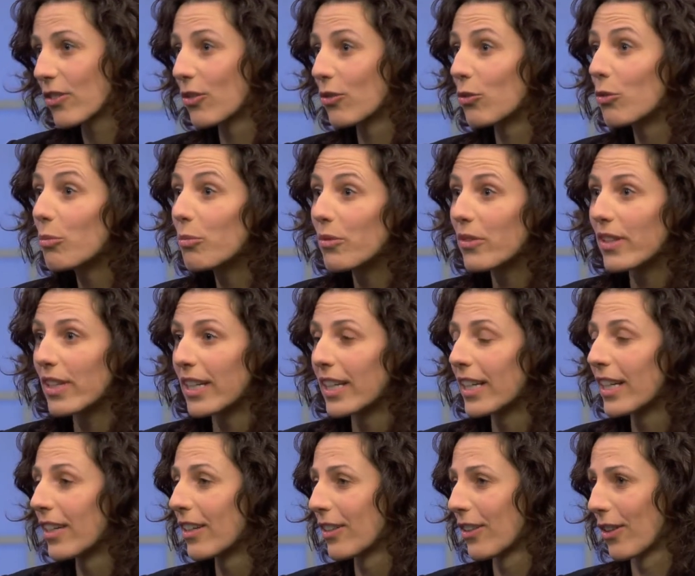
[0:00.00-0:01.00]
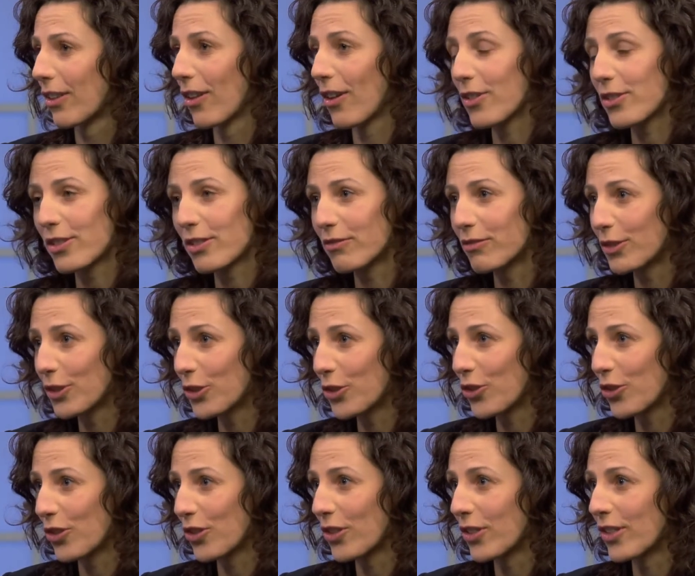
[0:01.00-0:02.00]
groupthink, loss
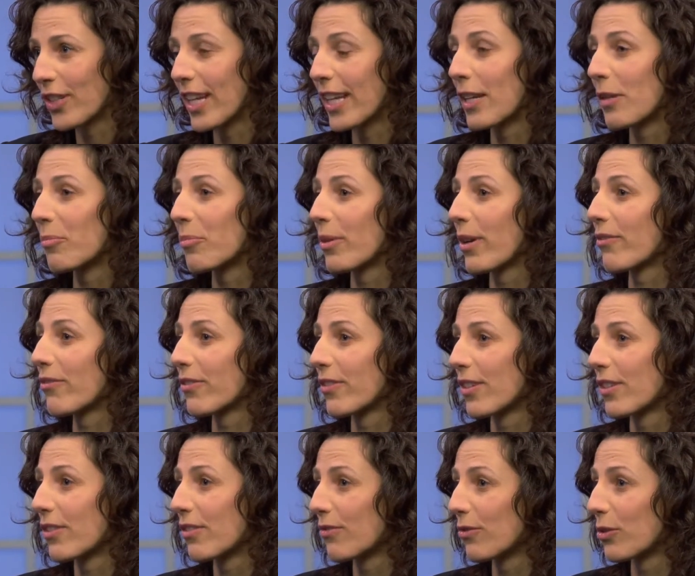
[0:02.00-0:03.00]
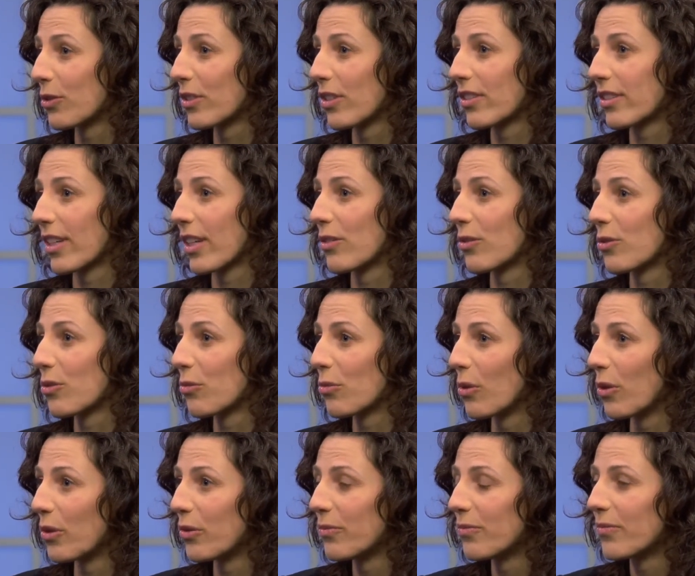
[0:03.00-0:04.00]
aversion, and a preference for the status
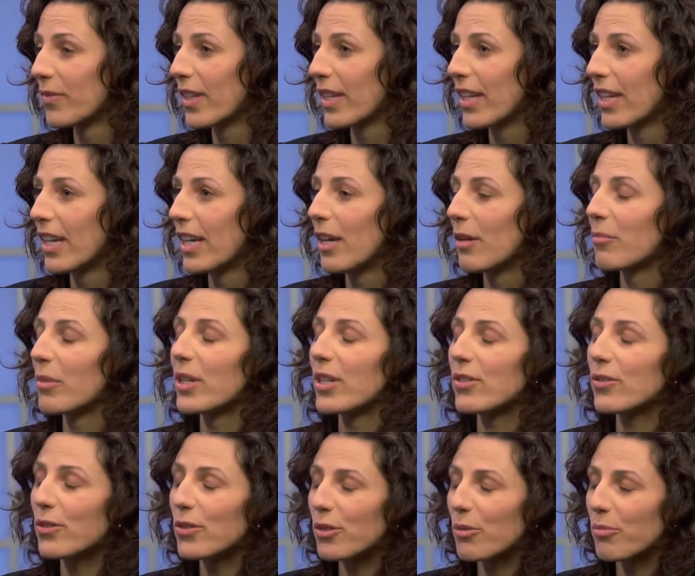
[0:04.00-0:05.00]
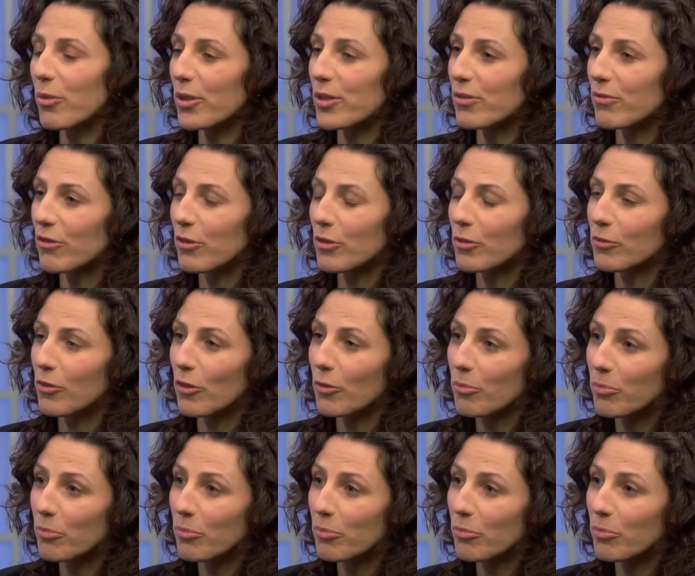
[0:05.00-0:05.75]
quo. But it's also possible for